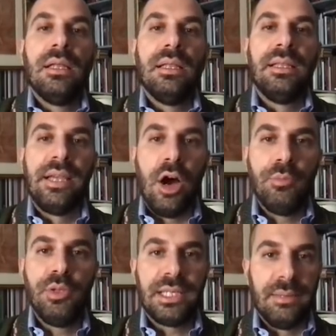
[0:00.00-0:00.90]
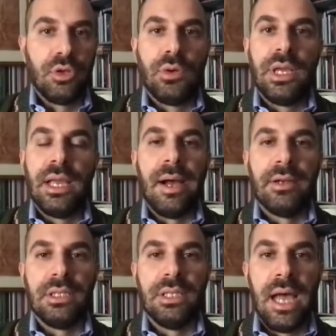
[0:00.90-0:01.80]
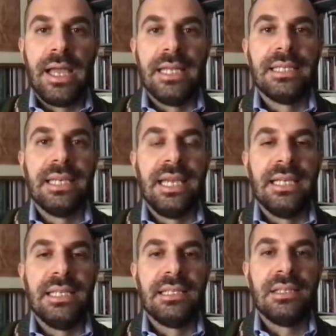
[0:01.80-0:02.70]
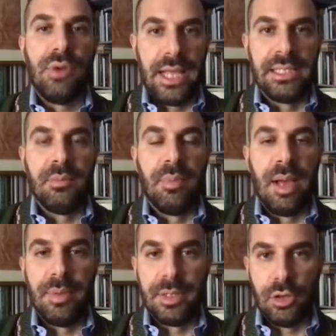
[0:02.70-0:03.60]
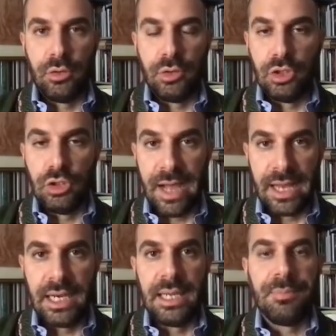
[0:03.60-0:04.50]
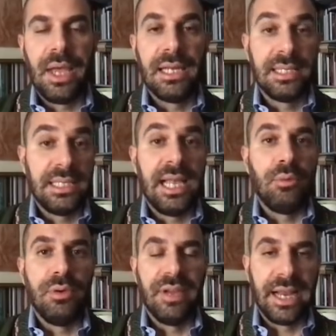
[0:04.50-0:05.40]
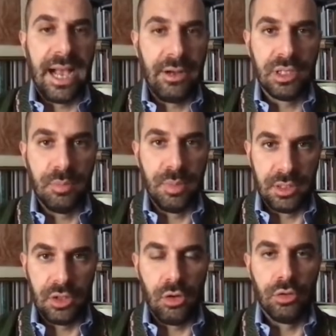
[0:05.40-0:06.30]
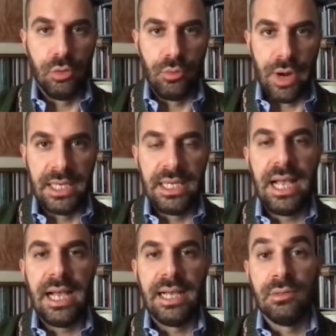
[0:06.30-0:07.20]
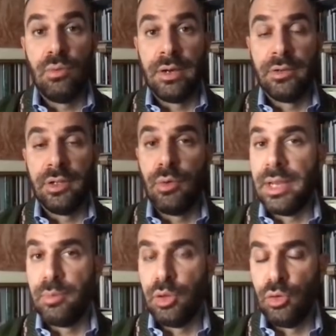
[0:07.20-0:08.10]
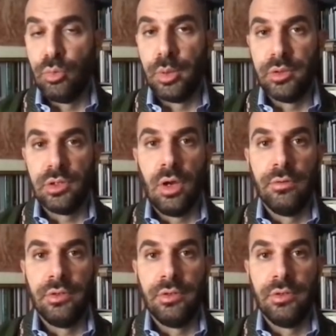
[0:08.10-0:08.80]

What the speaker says: The object I'm talking about tonight is created by Bertoldo di Giovanni. And as I said, we've encountered Bertoldo already as one of the great pupils of